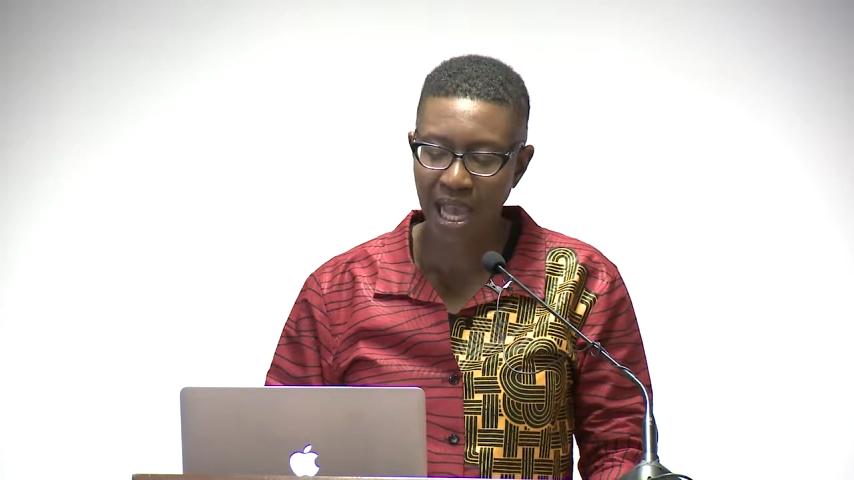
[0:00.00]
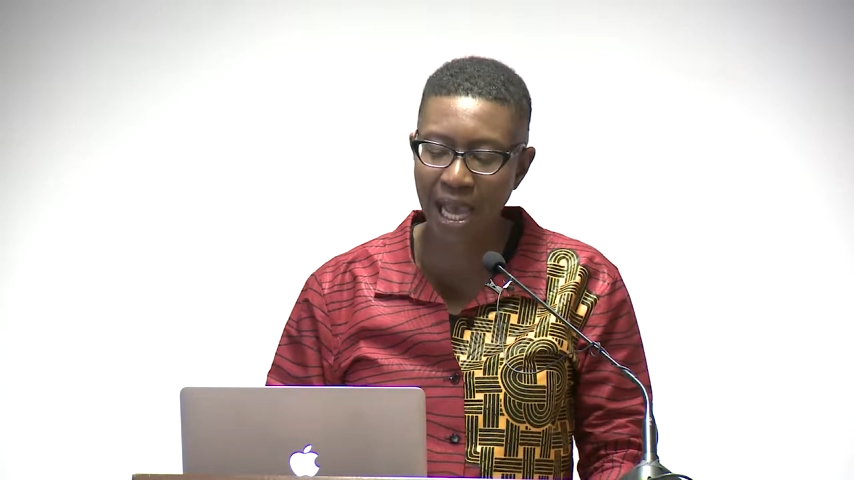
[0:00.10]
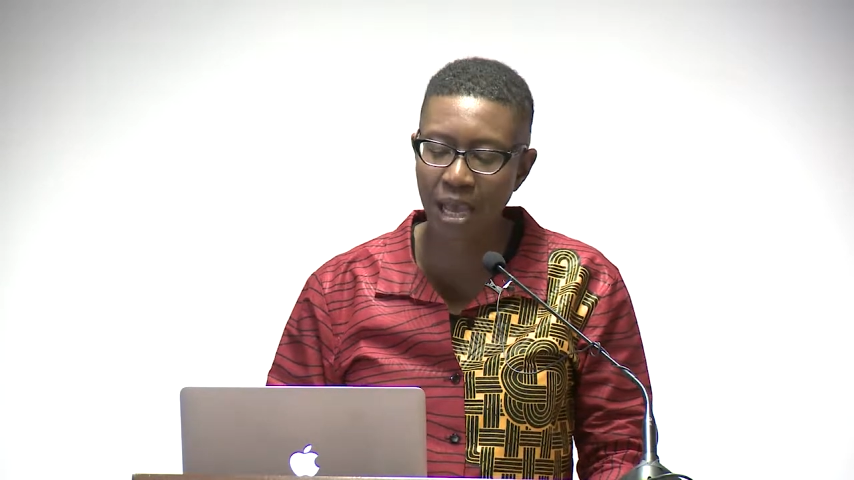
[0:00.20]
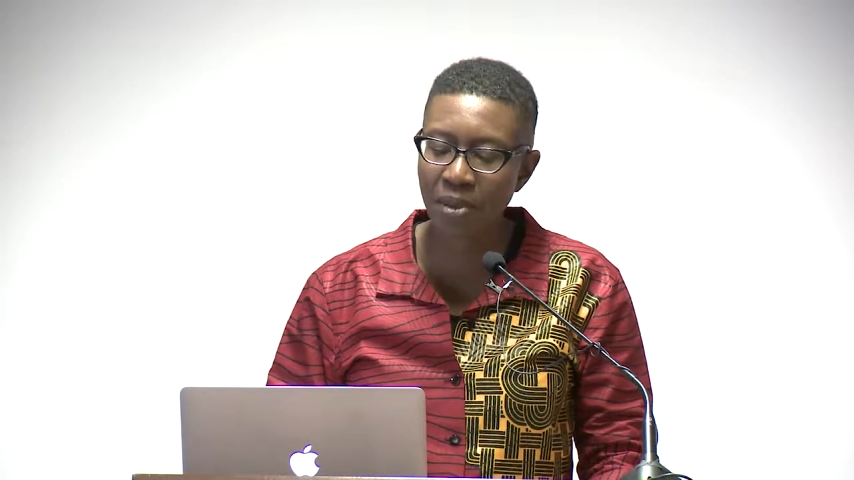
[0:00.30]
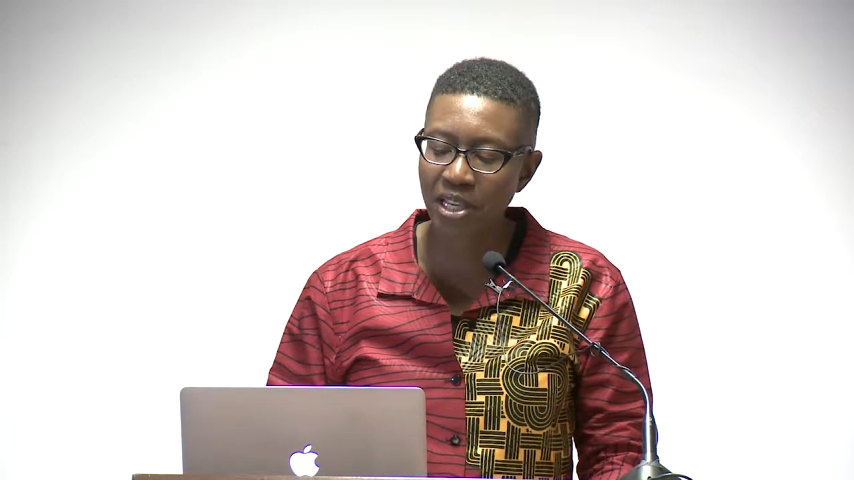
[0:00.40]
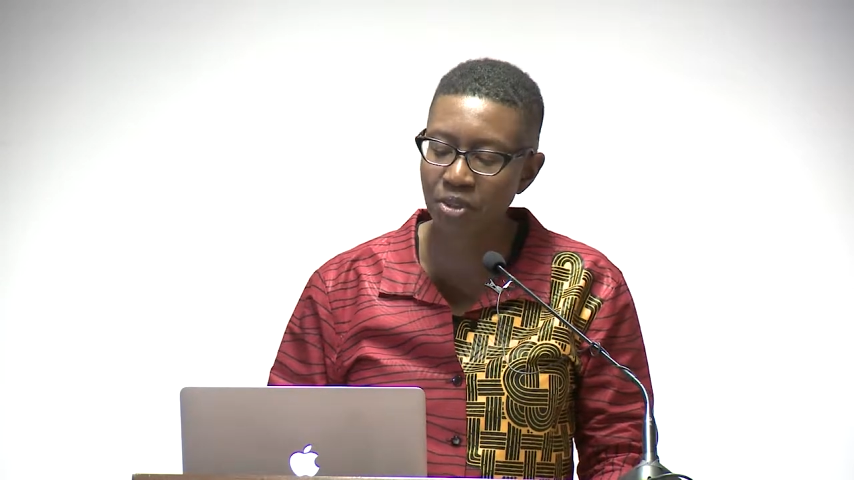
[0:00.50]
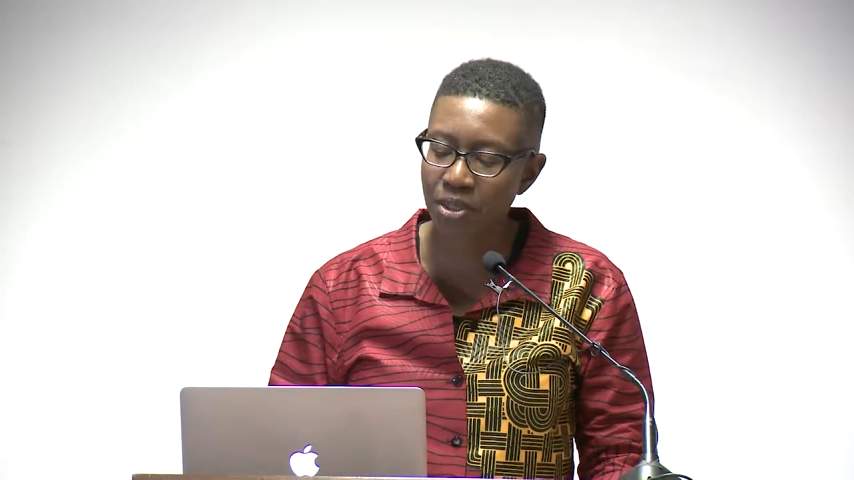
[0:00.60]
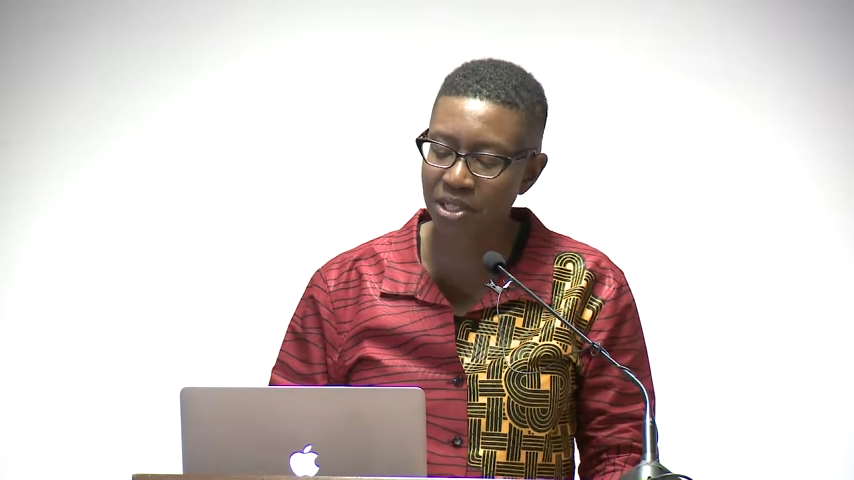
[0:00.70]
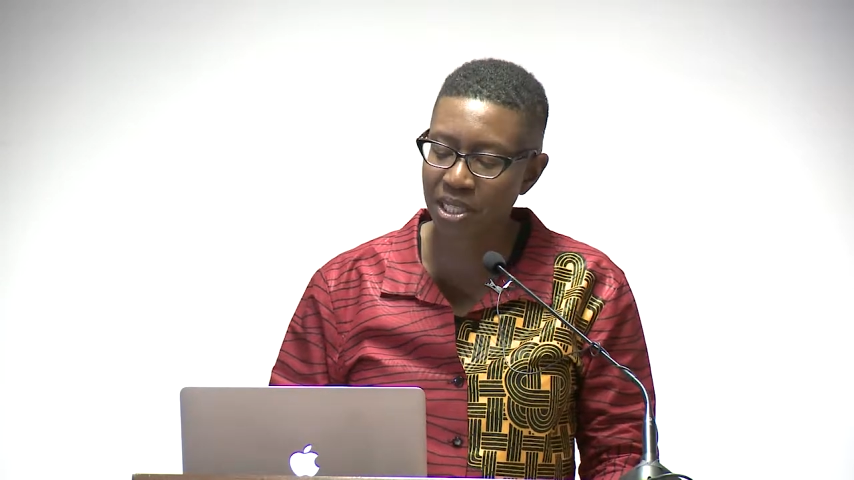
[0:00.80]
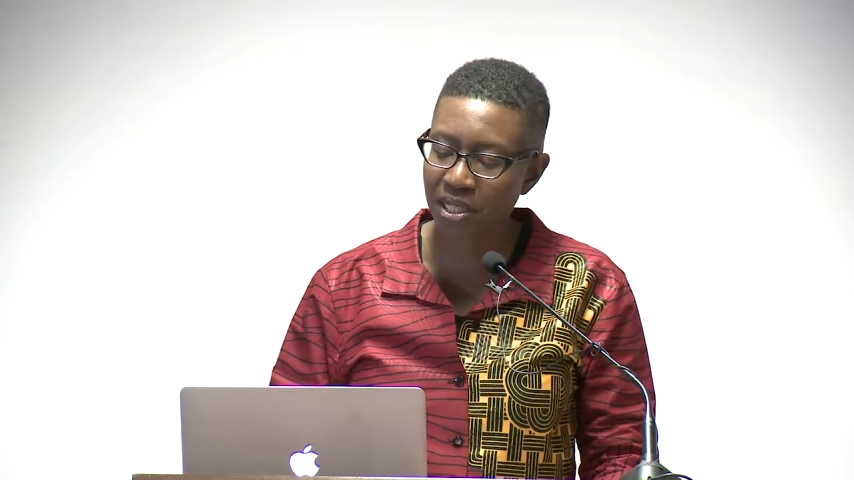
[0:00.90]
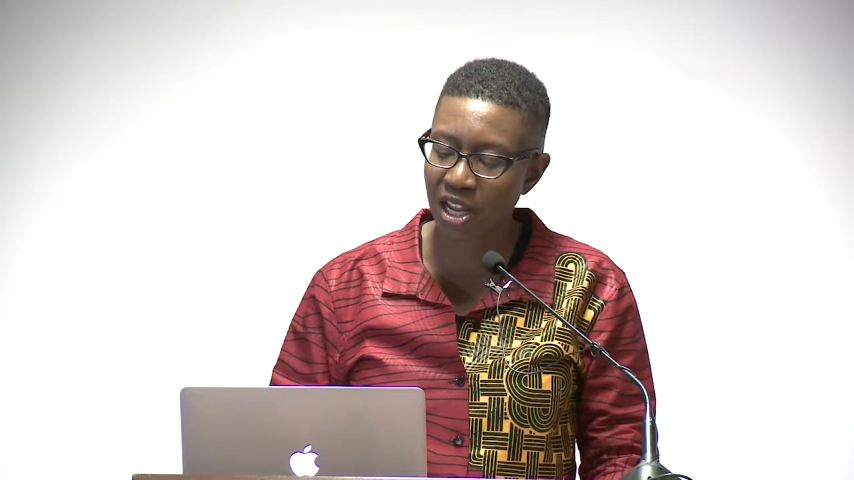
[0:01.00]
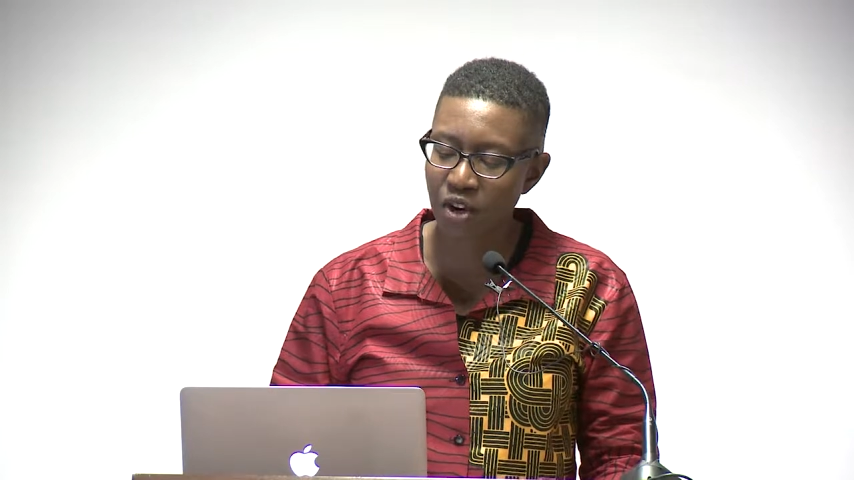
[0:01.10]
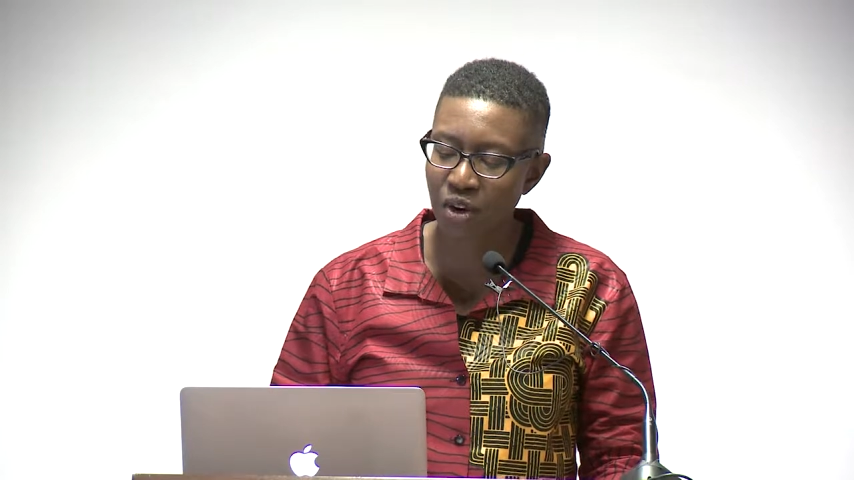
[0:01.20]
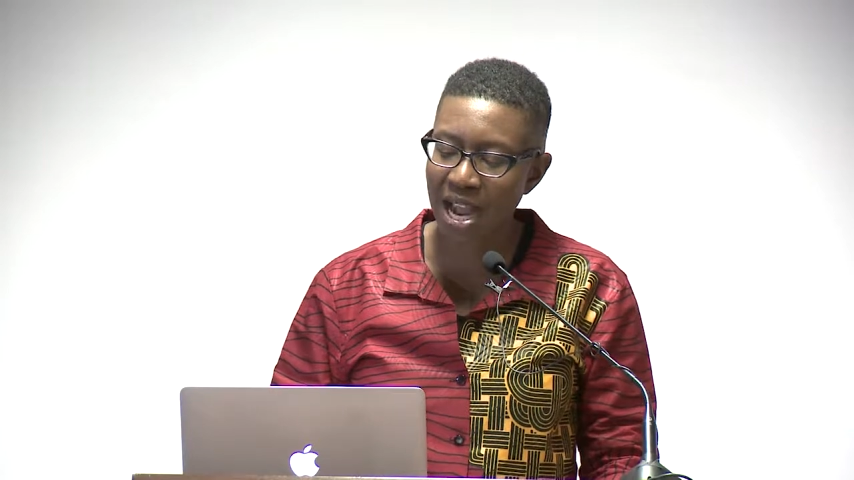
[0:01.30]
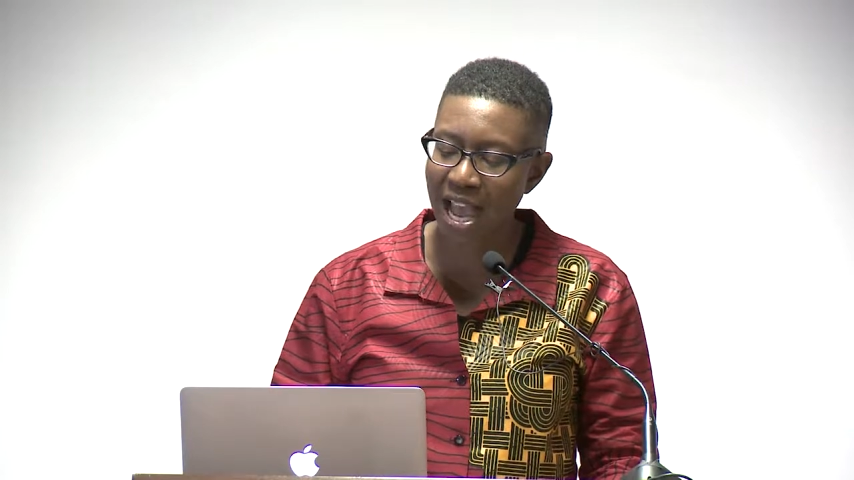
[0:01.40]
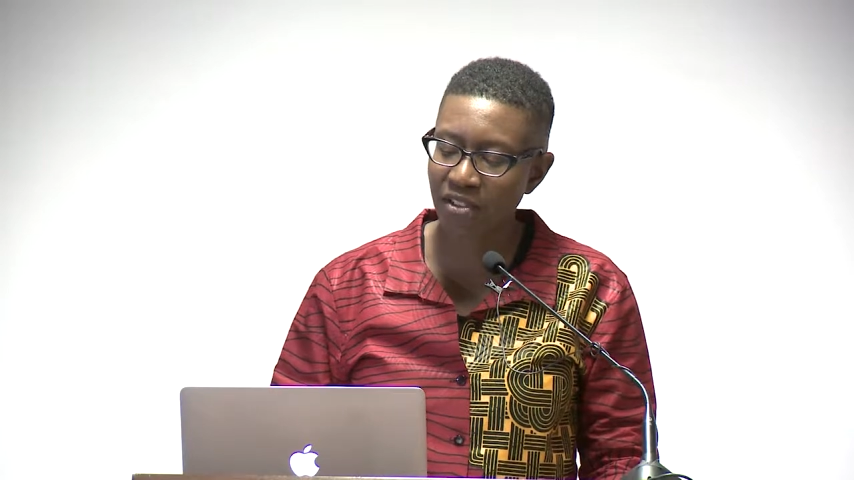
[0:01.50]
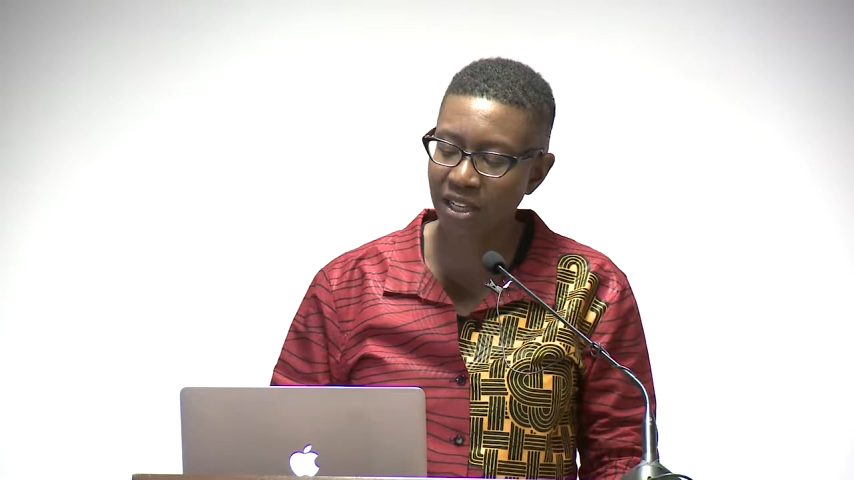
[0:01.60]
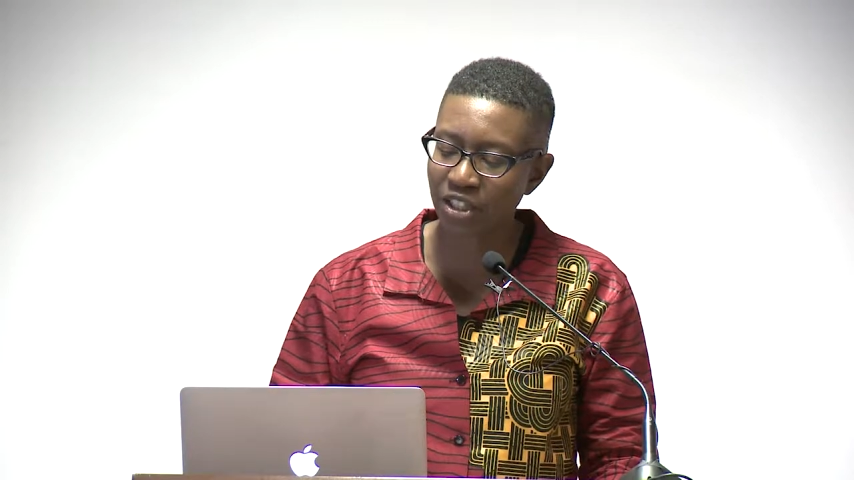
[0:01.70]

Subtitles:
I am interested in her having